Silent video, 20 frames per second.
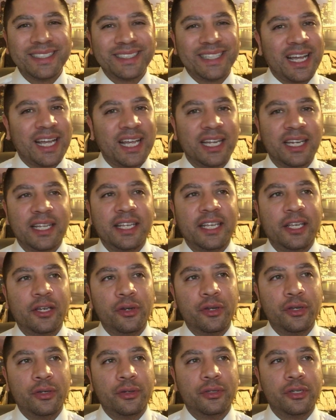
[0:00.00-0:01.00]
It's not going to
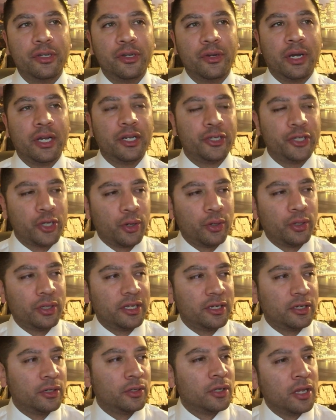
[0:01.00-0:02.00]
kill you to uh, show a
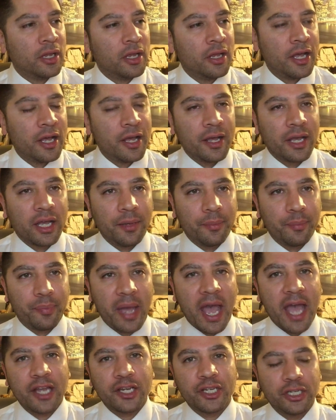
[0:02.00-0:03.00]
little
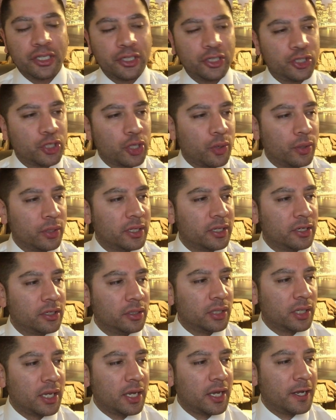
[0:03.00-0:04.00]
compassion, show a
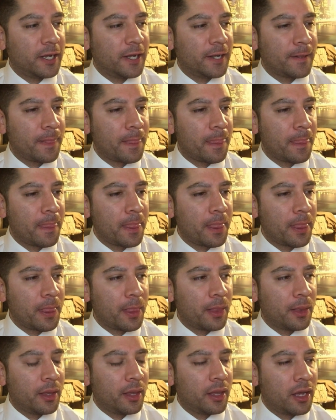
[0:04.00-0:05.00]
little uh,
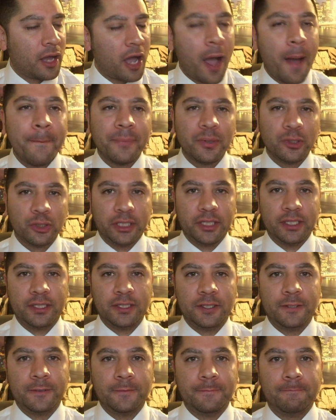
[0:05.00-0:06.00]

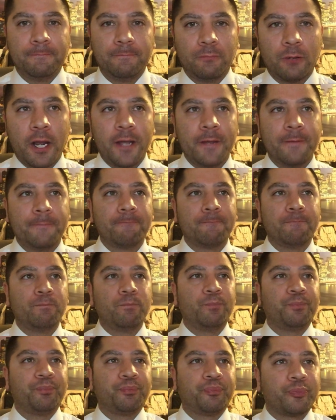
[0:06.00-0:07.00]
humbleness, right?
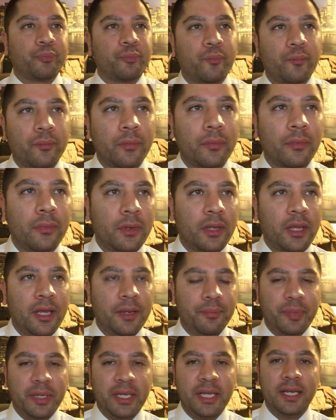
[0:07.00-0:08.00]

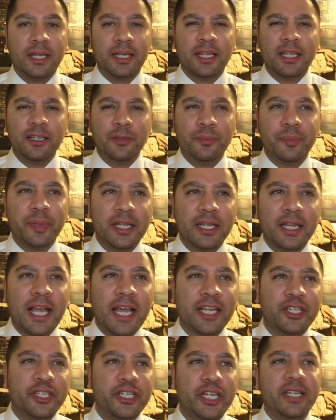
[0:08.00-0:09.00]
And be a little bit
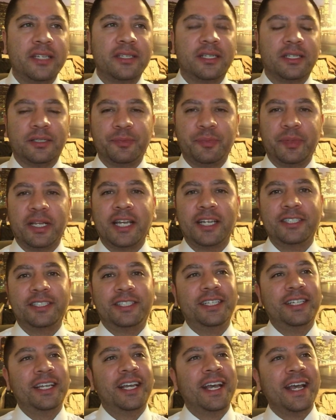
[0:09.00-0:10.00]
like Jesus,
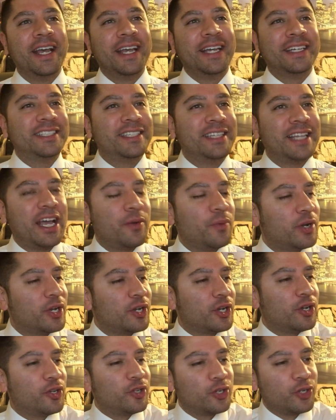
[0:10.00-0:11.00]
because is not that
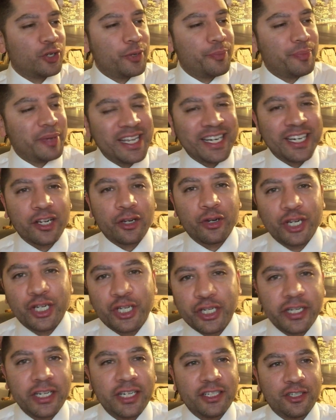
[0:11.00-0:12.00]
what being a
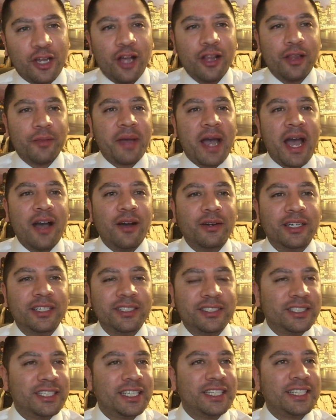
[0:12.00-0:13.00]
Christian is all about?
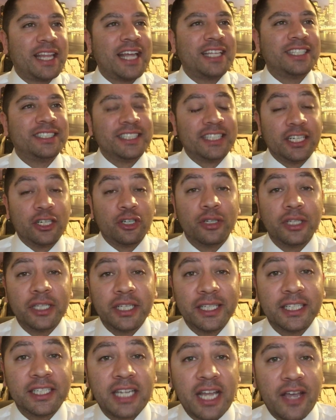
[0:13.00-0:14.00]
Is th- that's
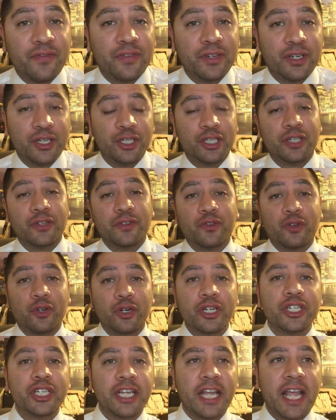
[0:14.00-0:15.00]
literally the definition of
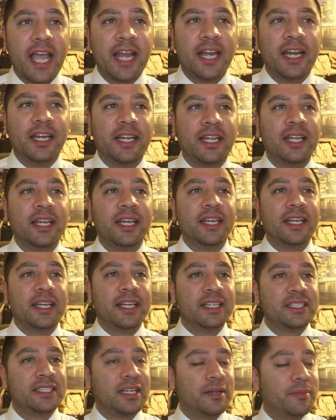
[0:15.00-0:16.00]
Christianity?
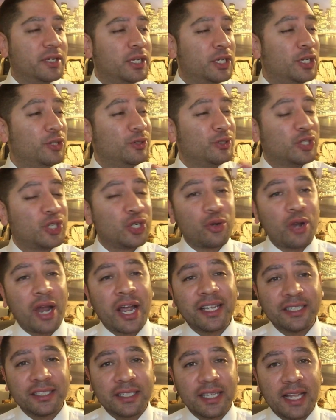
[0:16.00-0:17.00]
Is somebody who's
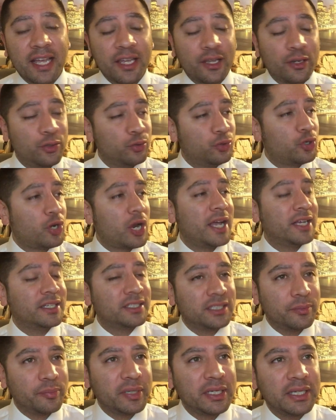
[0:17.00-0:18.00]
Christ-like, who
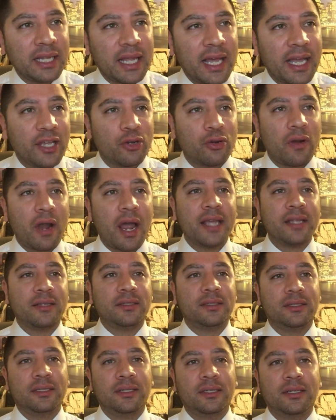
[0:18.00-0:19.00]
tries to be like
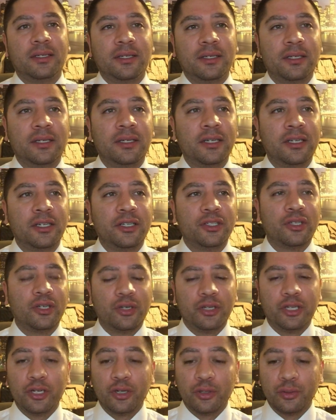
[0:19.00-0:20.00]
Christ. So
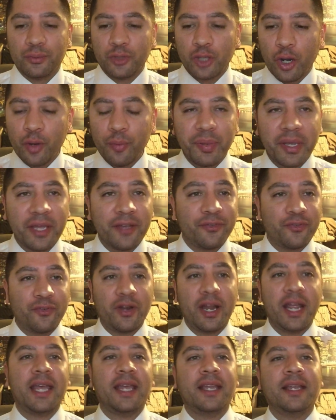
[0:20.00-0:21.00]
you know, don't be
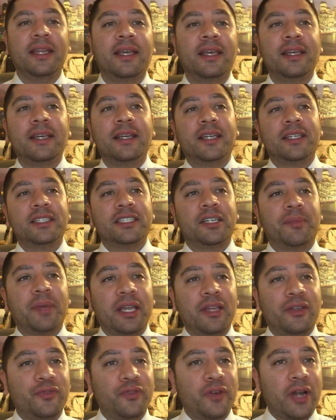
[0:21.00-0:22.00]
afraid to
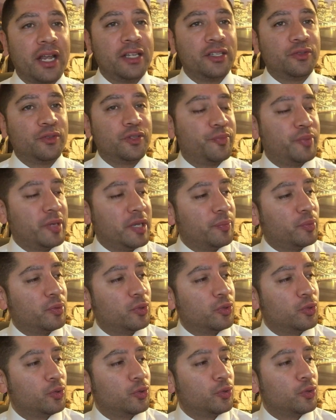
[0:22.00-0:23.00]
make friends with
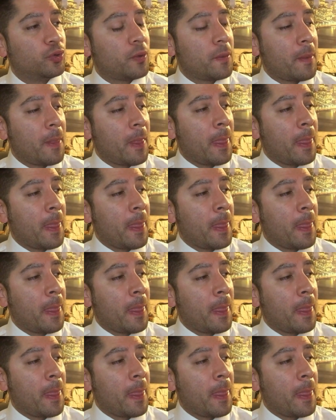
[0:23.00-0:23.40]
people who